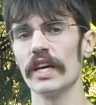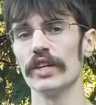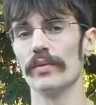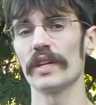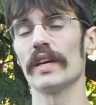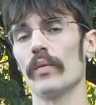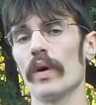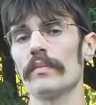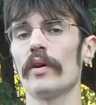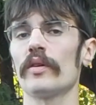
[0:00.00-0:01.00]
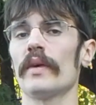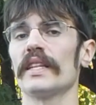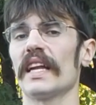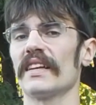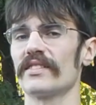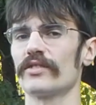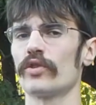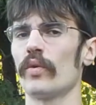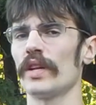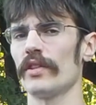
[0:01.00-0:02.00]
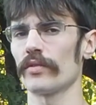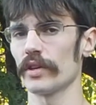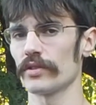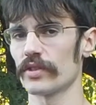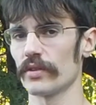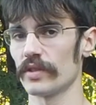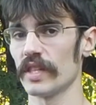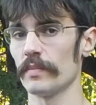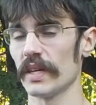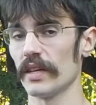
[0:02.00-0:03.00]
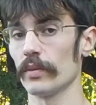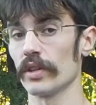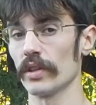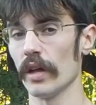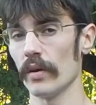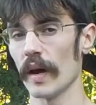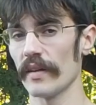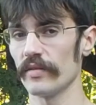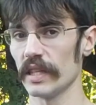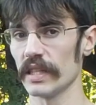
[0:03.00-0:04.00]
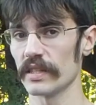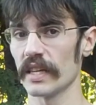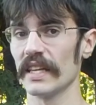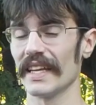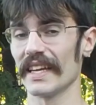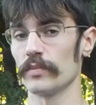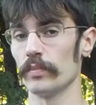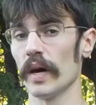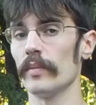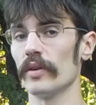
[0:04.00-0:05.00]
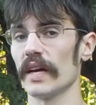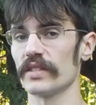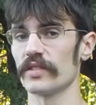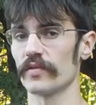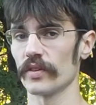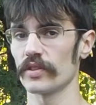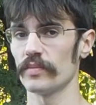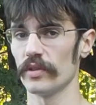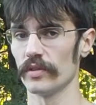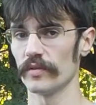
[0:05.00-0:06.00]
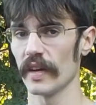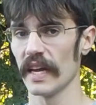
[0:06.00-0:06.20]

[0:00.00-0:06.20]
you want to get one Pokemon that has 23 or so CP with low IVs, that has Bubble as its first move,